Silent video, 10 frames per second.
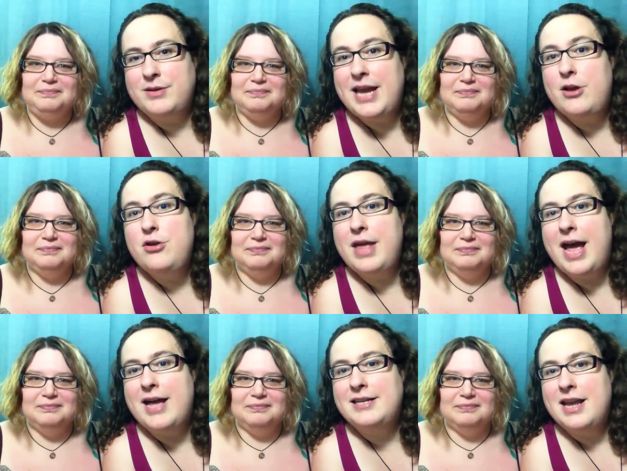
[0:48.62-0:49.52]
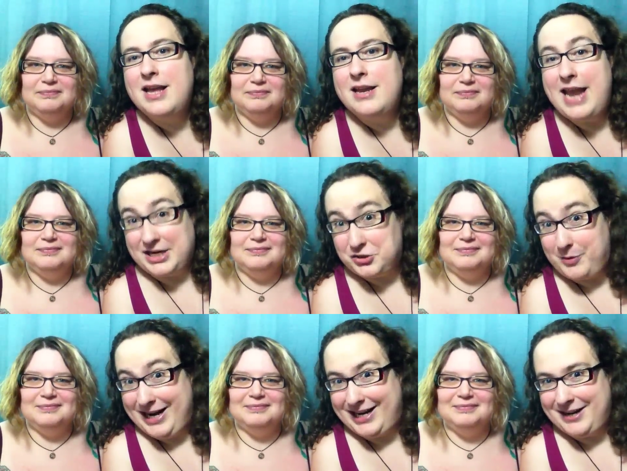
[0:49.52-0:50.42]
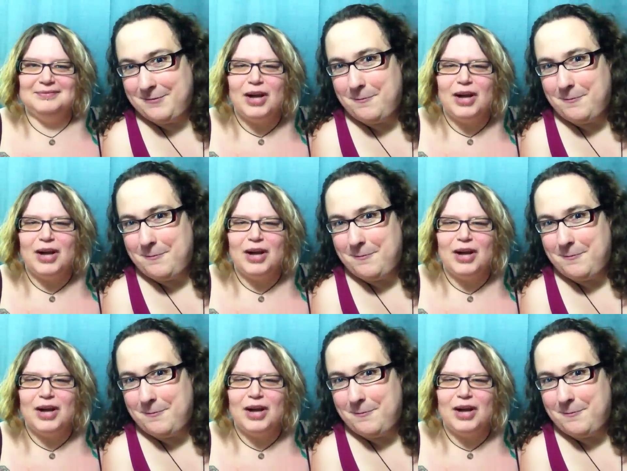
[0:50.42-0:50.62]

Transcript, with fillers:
Speaker 1: will tell you that next week.